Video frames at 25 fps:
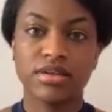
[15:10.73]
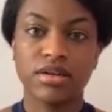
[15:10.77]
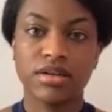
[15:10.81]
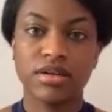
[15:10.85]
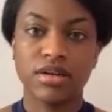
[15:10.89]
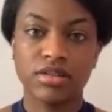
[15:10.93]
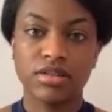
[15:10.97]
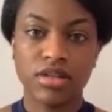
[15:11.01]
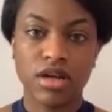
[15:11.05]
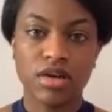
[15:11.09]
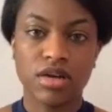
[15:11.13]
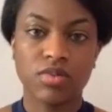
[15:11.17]

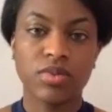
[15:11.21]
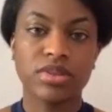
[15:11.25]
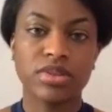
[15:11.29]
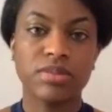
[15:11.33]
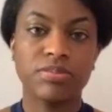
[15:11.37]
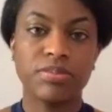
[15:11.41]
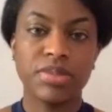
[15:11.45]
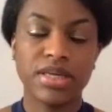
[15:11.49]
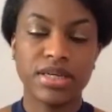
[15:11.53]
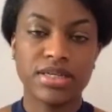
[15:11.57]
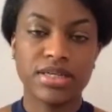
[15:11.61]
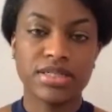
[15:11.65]
along with the
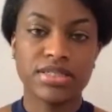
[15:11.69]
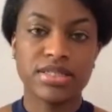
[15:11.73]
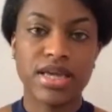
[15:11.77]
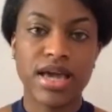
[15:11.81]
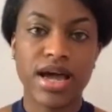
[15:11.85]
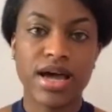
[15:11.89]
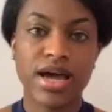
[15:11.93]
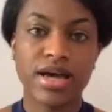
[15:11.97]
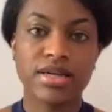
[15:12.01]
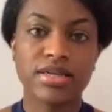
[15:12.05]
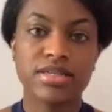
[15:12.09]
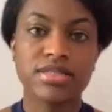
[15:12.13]
pink
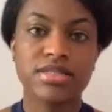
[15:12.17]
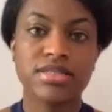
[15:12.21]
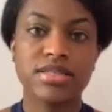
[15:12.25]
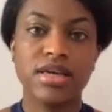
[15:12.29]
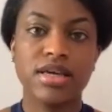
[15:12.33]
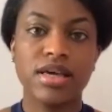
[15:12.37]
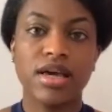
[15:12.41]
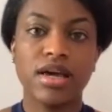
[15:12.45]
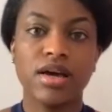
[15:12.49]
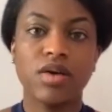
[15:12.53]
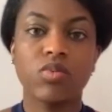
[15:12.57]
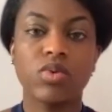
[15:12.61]
tax,
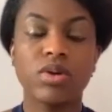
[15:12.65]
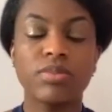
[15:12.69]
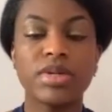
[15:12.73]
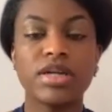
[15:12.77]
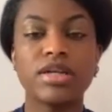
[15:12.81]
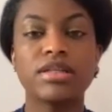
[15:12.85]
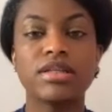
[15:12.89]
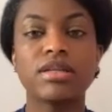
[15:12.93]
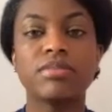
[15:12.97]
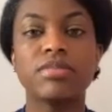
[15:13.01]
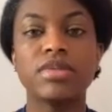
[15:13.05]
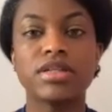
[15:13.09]
women
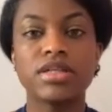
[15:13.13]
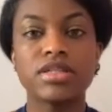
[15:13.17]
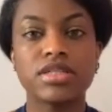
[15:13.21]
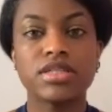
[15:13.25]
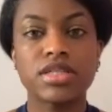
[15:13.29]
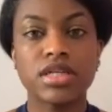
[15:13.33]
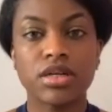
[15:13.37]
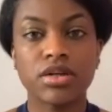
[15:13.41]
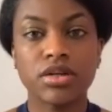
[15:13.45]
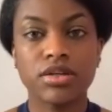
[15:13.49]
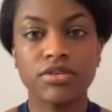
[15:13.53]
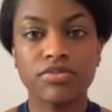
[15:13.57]
in the
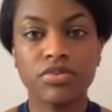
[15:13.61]
military,